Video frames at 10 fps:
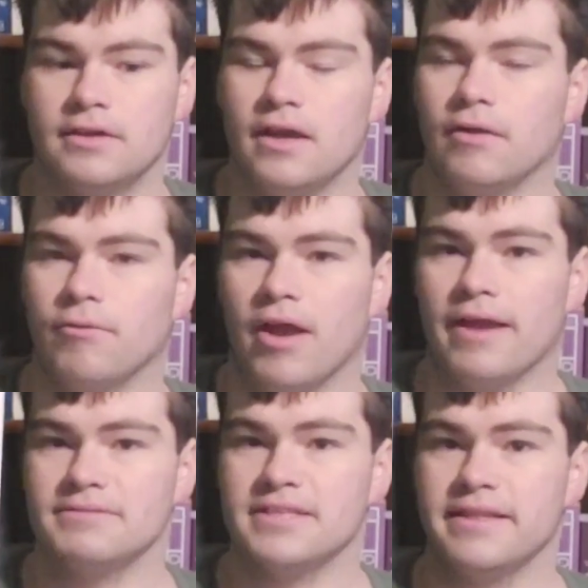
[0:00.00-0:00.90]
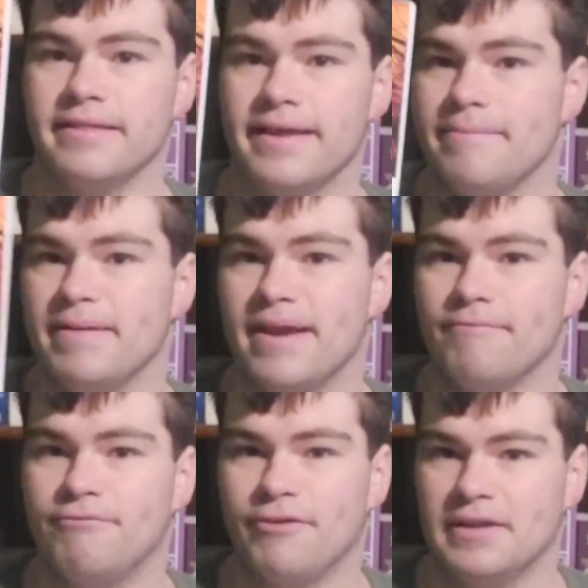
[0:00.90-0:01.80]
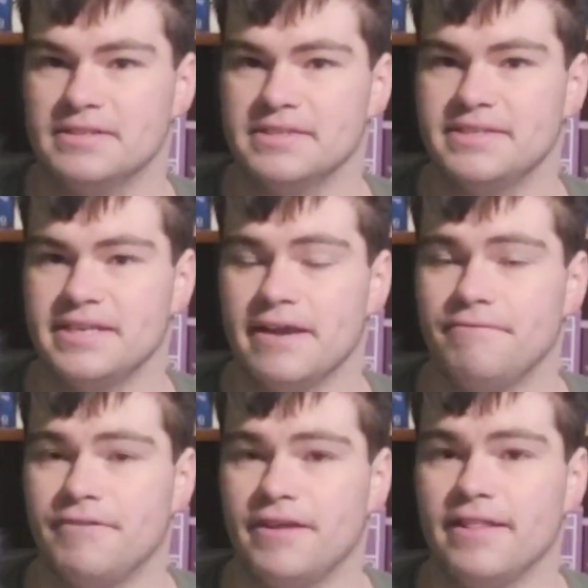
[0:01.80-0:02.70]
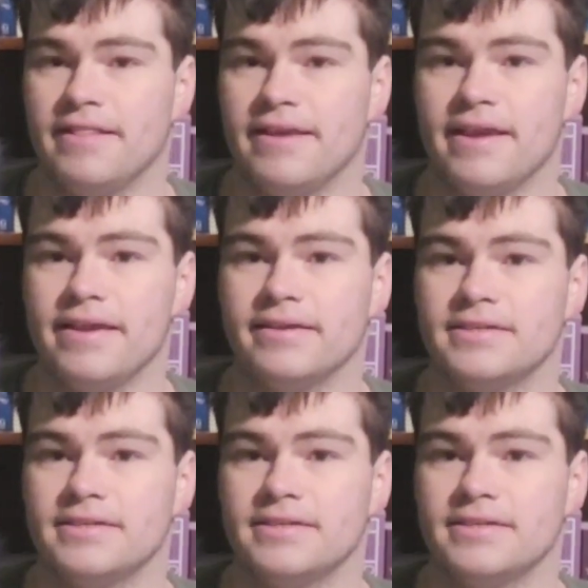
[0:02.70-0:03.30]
arrives, and then they become friends and stuff. And then they